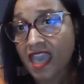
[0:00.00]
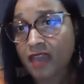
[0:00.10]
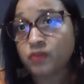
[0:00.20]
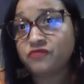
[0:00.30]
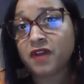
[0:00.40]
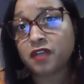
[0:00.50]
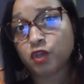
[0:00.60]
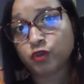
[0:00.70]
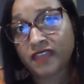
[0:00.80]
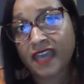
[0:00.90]
And we found
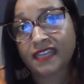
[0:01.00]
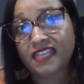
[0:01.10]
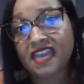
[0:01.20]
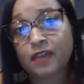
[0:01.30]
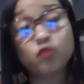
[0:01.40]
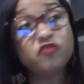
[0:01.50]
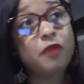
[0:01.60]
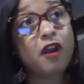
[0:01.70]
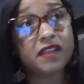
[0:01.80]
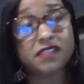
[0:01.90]
out that he had Wolff
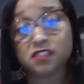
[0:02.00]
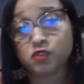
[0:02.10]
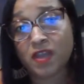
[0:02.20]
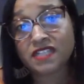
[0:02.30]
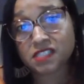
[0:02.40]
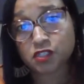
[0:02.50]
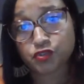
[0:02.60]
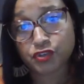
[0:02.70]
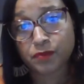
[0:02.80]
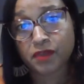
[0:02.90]
Parkinson's White
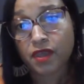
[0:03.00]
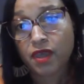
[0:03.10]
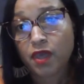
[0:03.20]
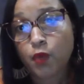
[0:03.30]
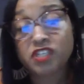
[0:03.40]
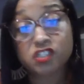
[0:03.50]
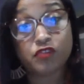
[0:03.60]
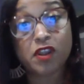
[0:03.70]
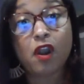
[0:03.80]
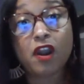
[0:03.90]
syndrome, which is a
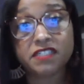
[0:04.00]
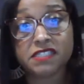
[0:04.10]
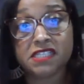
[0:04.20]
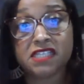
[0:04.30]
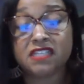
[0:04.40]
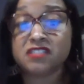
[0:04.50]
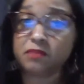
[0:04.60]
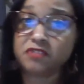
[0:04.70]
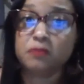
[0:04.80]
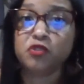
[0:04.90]
rare heart disease. And
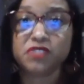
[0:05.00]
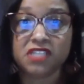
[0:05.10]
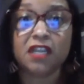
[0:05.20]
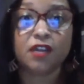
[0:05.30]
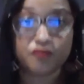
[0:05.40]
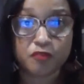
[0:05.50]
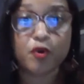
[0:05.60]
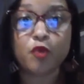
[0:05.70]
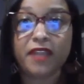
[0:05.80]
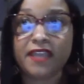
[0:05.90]
sometimes you'll see a lot of
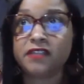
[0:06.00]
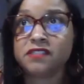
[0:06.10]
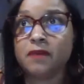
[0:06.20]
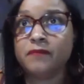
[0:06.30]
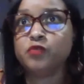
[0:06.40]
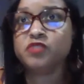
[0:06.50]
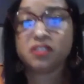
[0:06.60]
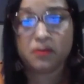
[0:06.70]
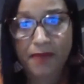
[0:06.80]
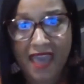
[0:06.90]
football players, you'll see
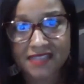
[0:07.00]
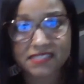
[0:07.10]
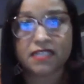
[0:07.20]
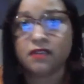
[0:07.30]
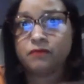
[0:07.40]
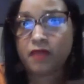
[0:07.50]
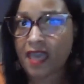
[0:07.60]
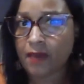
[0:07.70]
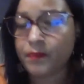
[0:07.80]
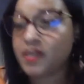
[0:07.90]
them passing
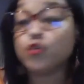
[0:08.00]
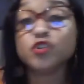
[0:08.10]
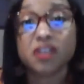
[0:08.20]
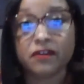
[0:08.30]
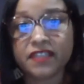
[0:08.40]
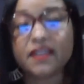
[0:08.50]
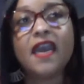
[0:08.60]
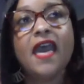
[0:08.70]
because of it.